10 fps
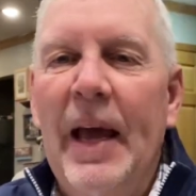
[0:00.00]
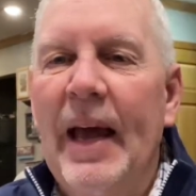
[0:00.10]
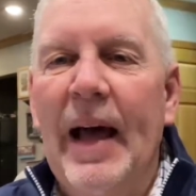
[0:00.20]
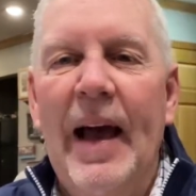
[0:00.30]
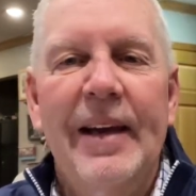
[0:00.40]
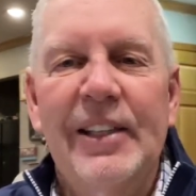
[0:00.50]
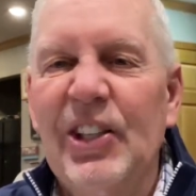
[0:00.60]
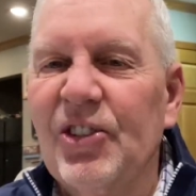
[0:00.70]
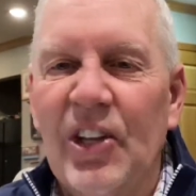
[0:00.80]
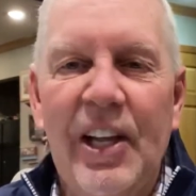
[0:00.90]
man, I could
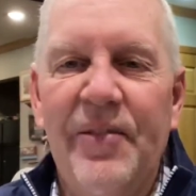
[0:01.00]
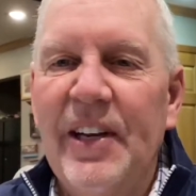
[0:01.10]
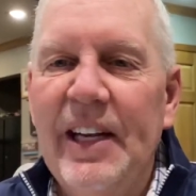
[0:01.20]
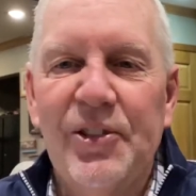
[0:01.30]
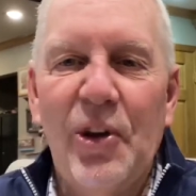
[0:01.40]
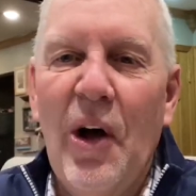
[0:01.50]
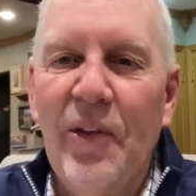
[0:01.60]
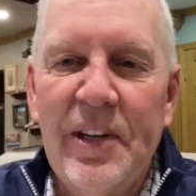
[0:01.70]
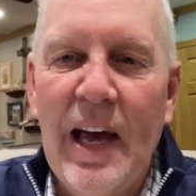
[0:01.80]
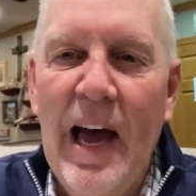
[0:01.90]
just live in this all
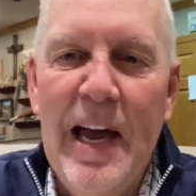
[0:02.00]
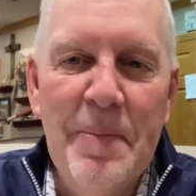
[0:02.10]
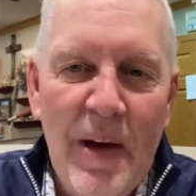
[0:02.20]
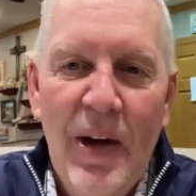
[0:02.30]
the time.